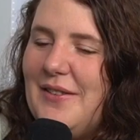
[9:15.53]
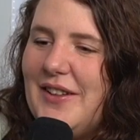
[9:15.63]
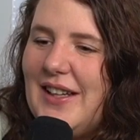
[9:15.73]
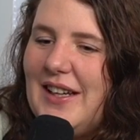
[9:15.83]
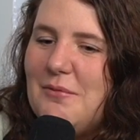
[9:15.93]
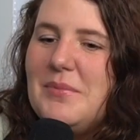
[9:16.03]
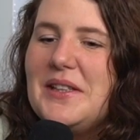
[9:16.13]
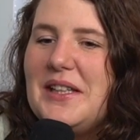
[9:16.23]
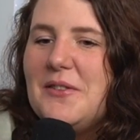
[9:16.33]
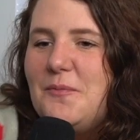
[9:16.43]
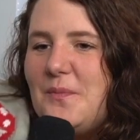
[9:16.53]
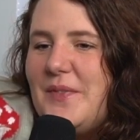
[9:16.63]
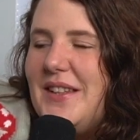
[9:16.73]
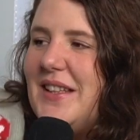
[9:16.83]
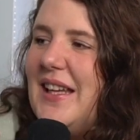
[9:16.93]
I'd be like,
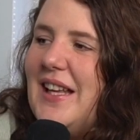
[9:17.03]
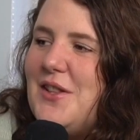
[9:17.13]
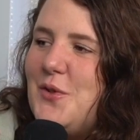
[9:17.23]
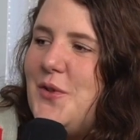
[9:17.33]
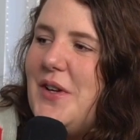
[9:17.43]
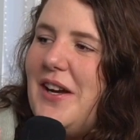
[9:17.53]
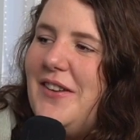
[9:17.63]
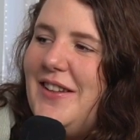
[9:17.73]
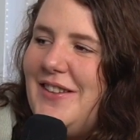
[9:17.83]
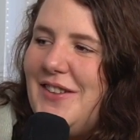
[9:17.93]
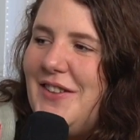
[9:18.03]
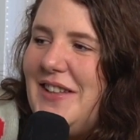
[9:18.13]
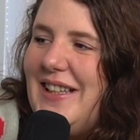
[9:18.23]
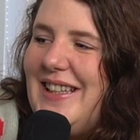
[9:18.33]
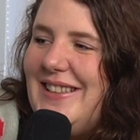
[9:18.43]
"Hello, how you
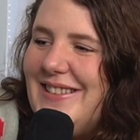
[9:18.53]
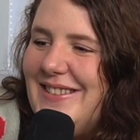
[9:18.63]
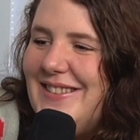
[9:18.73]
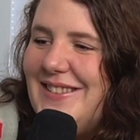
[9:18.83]
doing?"